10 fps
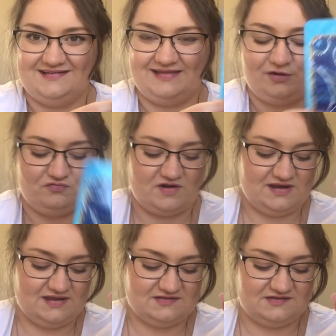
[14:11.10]
Like
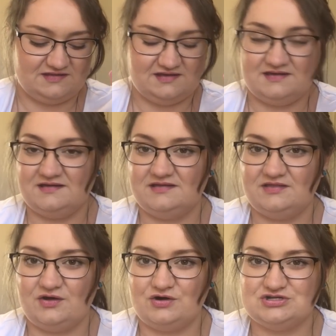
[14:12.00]
running into the
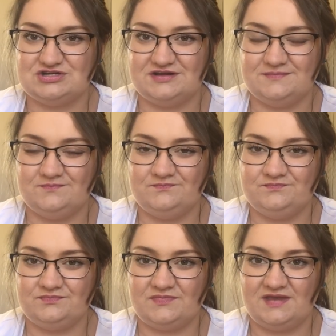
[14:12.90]
ocean
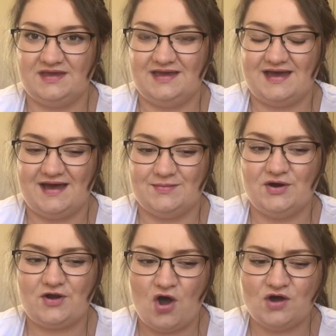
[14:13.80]

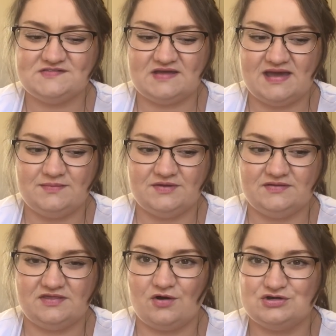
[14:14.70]
on a hot day,
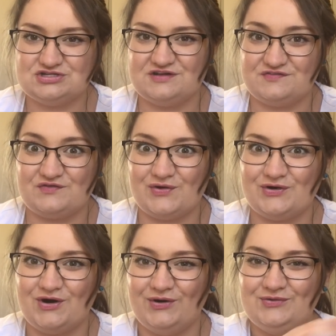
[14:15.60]
but the ocean is so
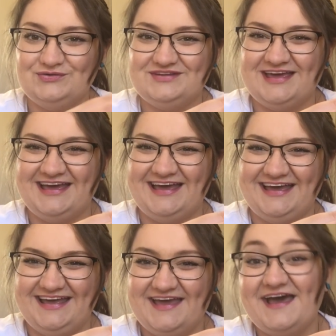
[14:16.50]
cold.
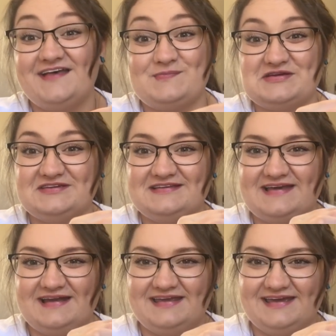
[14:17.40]
Especially
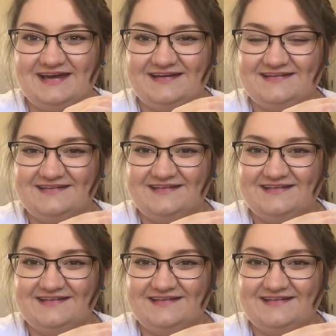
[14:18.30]
down here